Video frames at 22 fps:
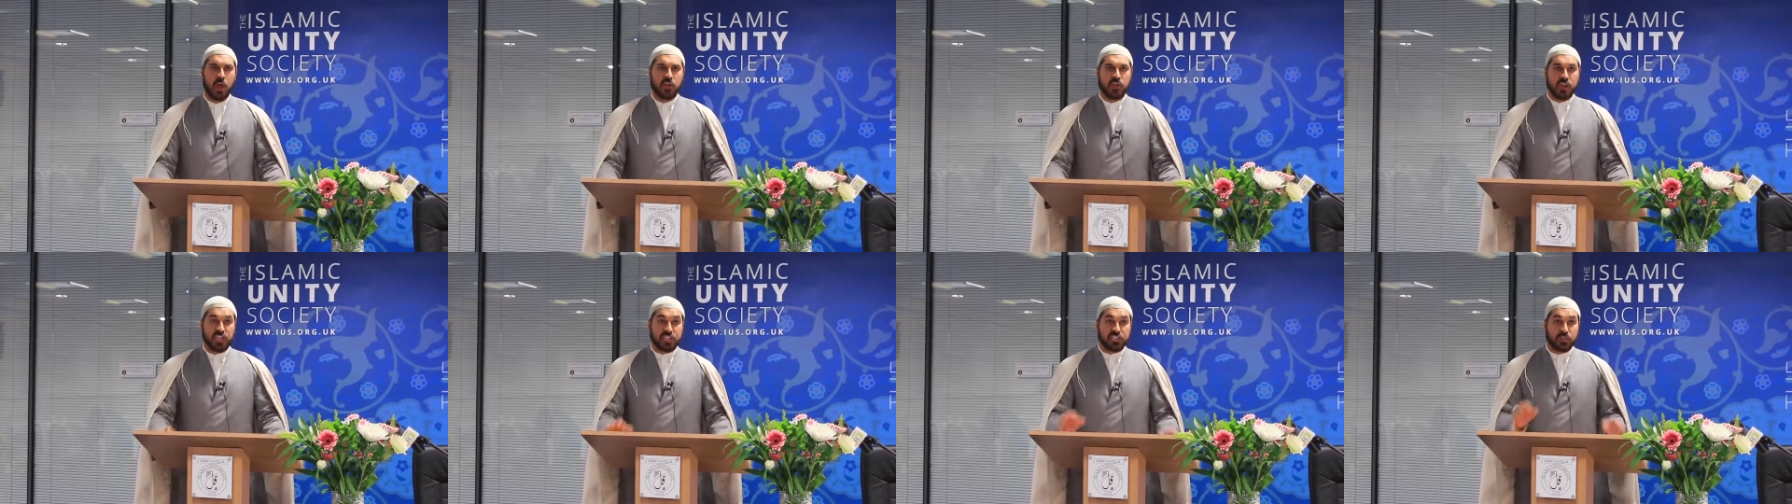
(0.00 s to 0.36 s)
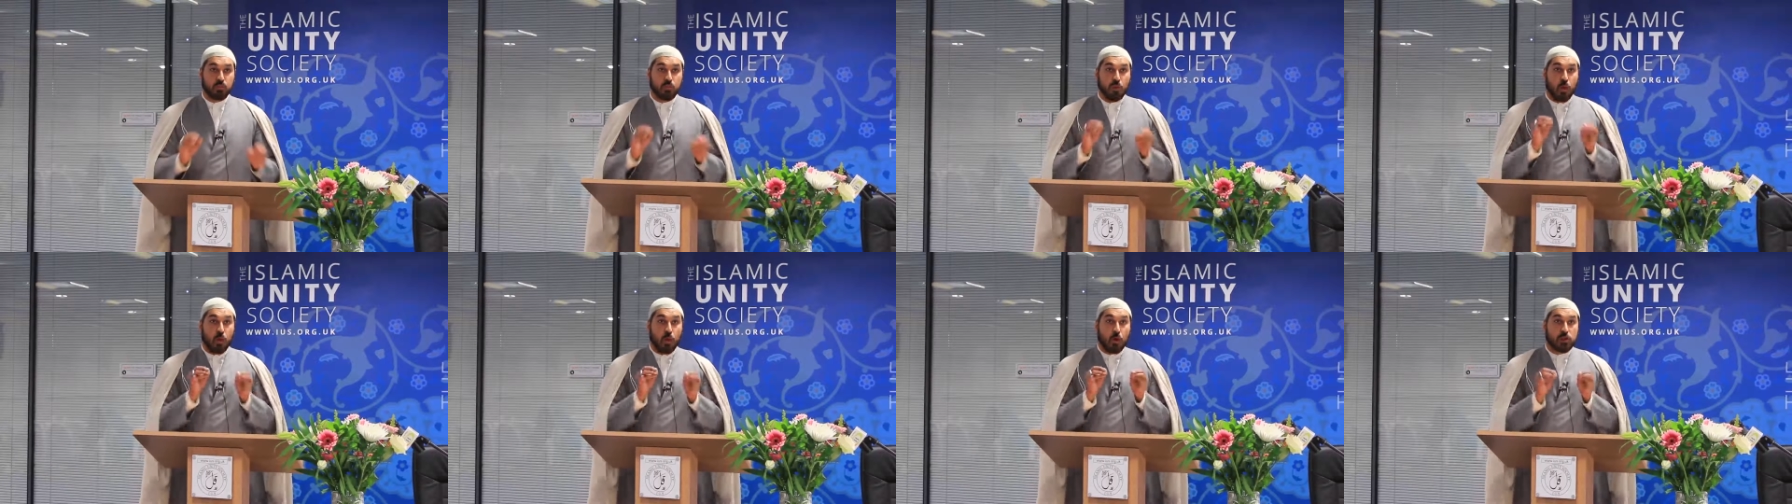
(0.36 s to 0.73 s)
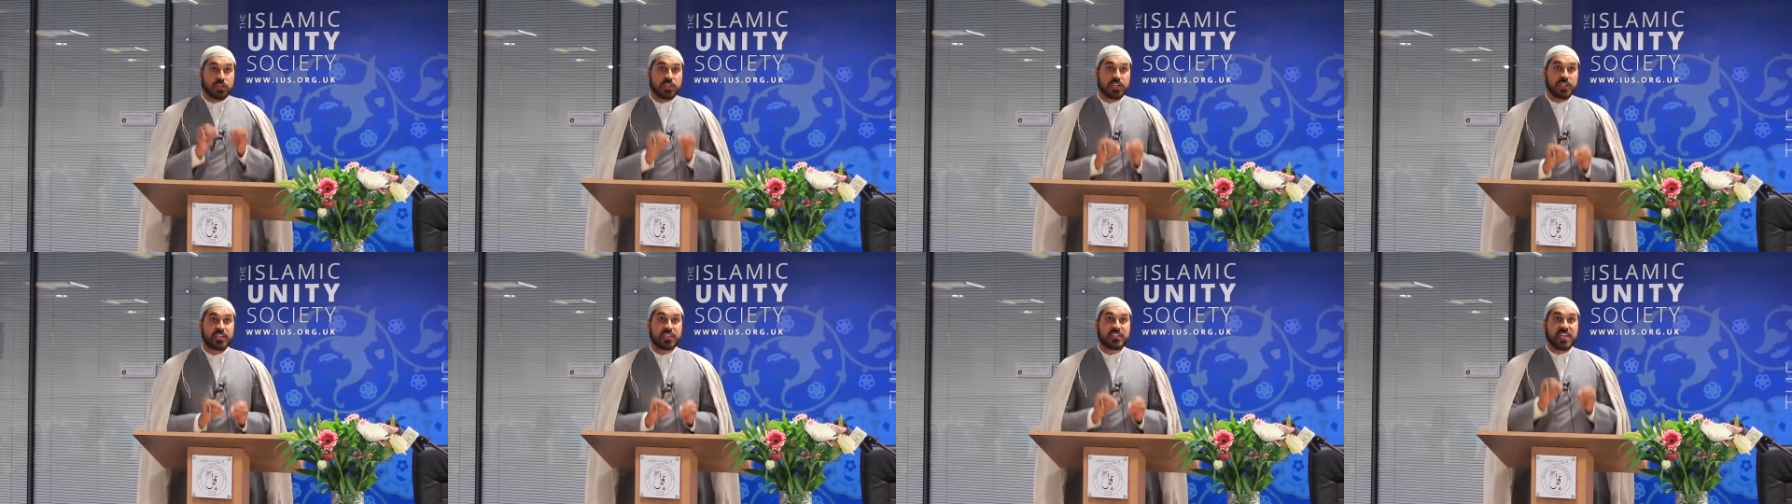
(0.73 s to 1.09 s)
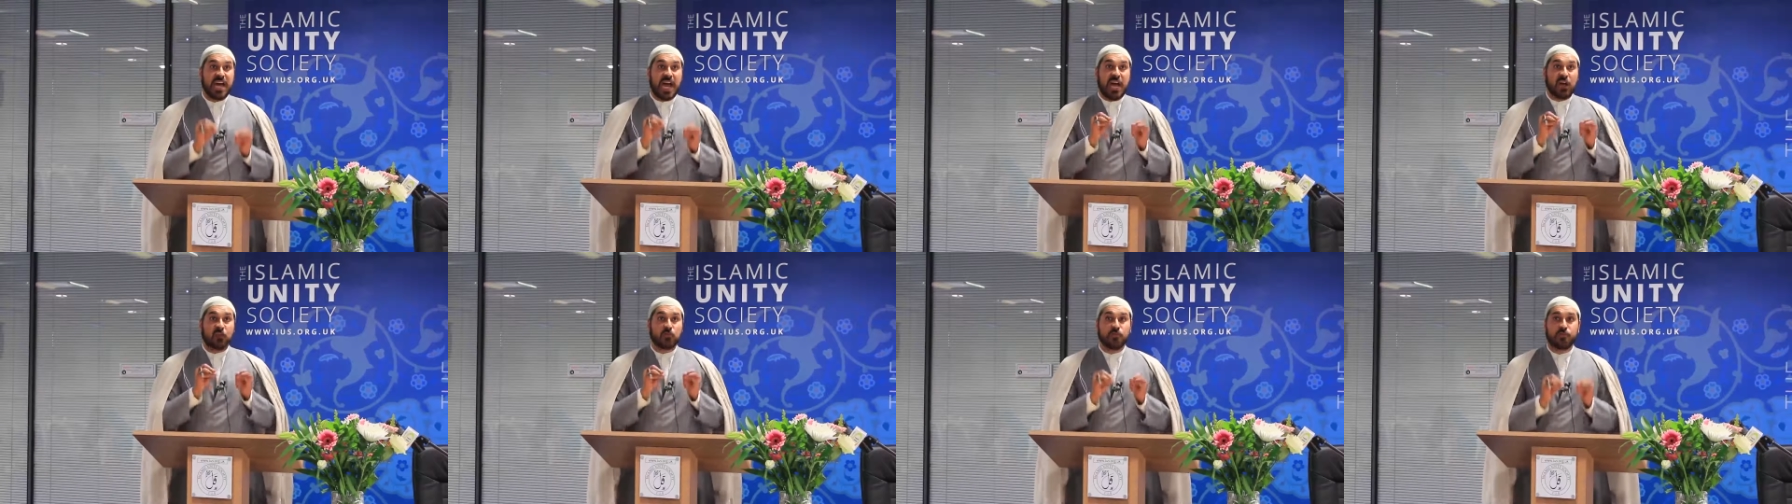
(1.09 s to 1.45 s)
this watered
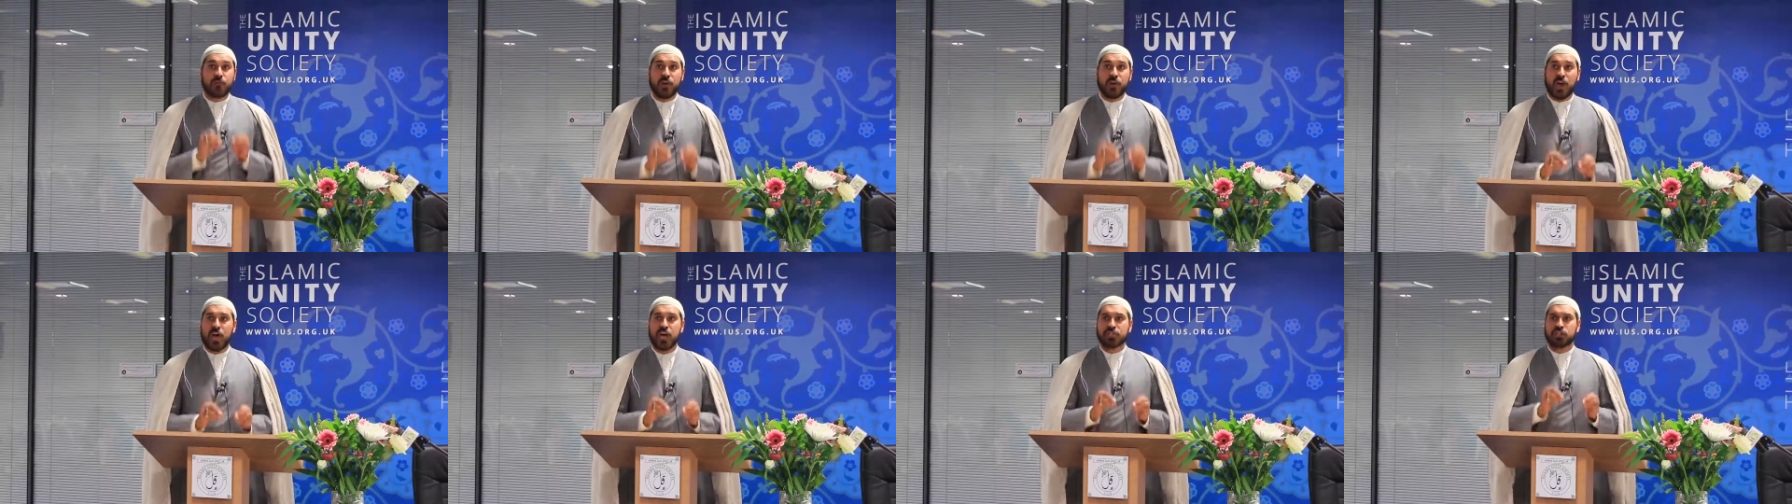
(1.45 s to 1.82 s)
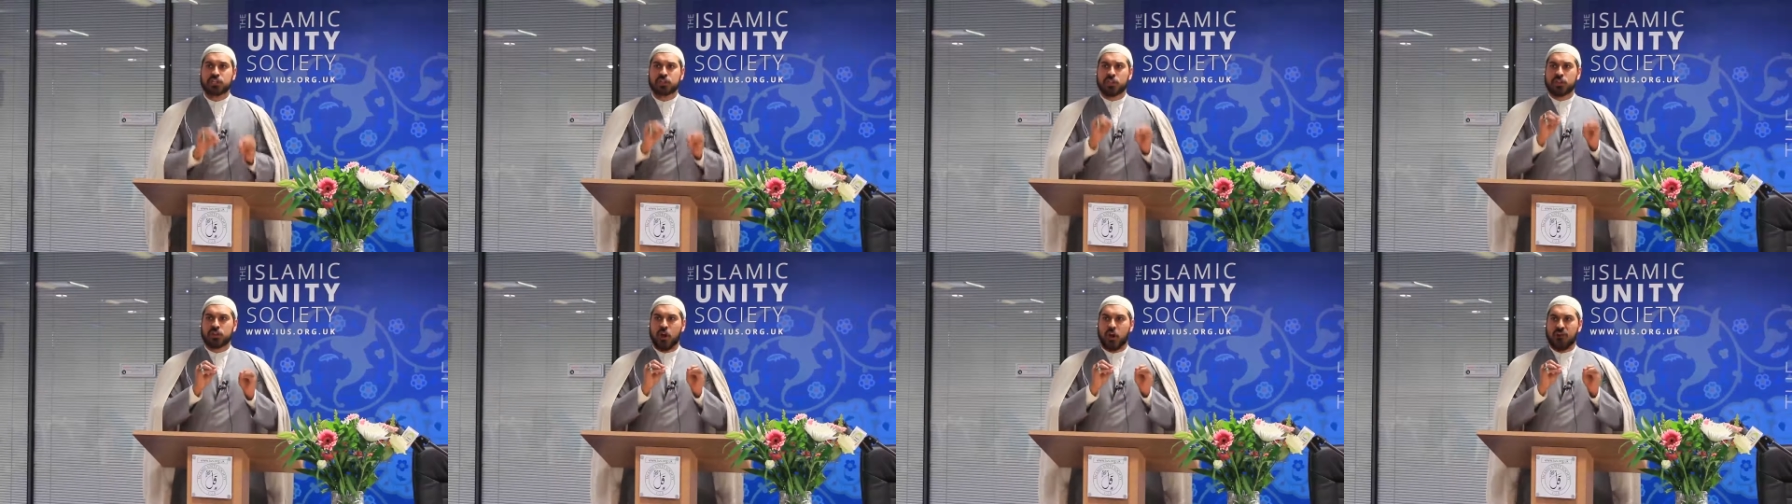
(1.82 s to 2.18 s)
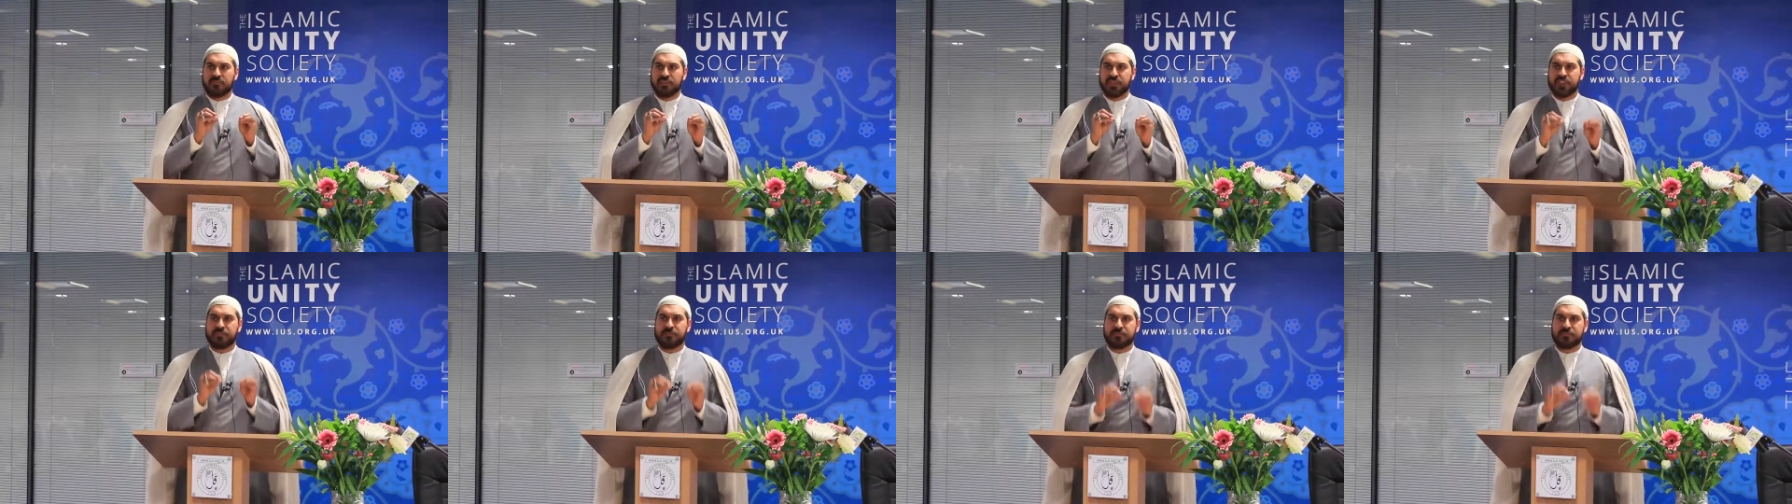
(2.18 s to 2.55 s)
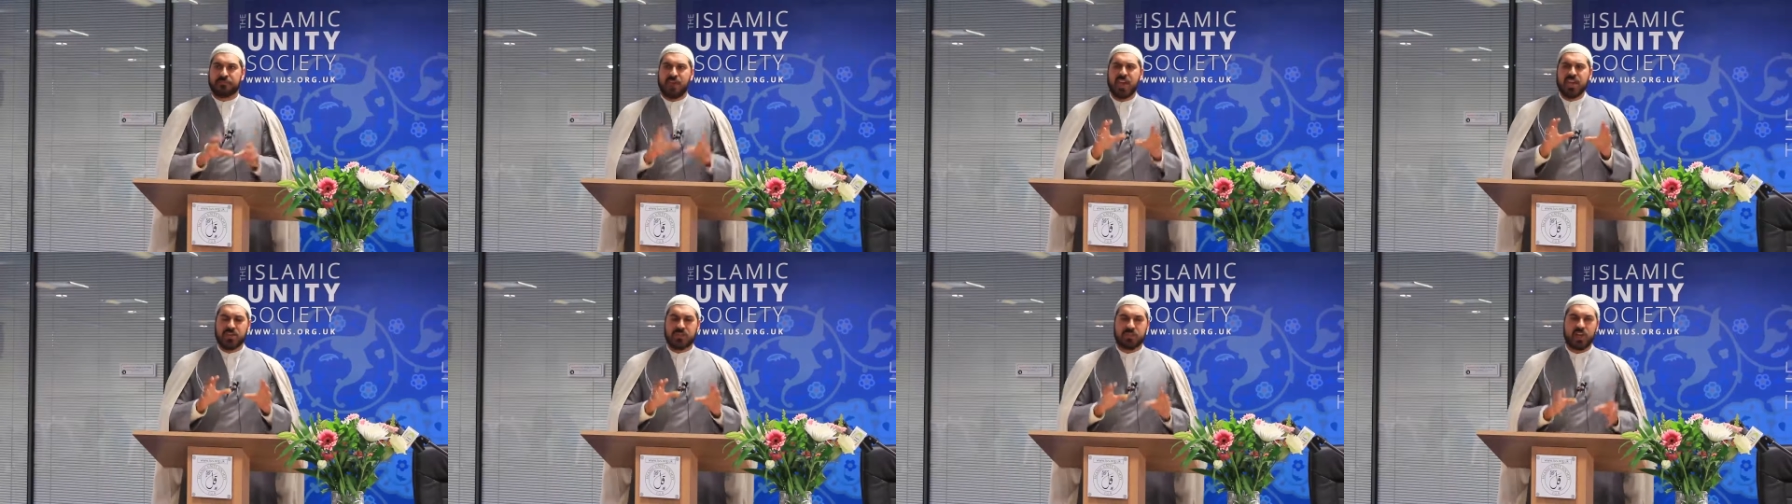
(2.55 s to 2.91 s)
down version of the
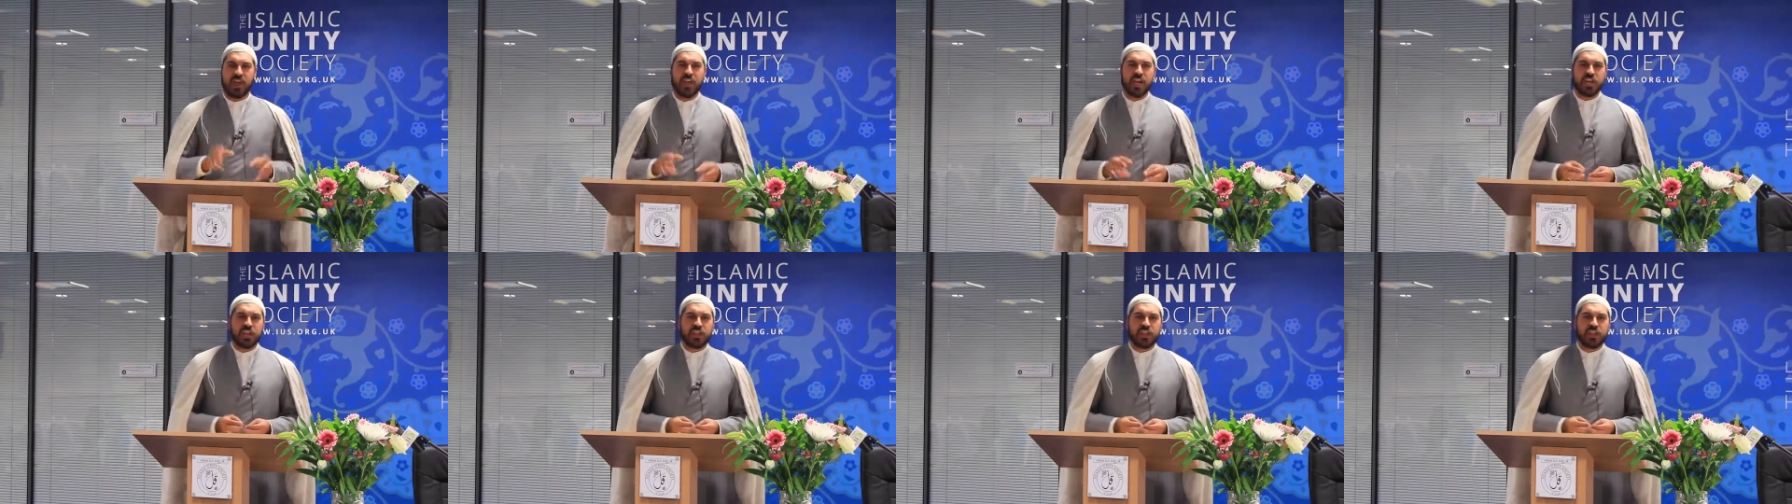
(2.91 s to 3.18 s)
faith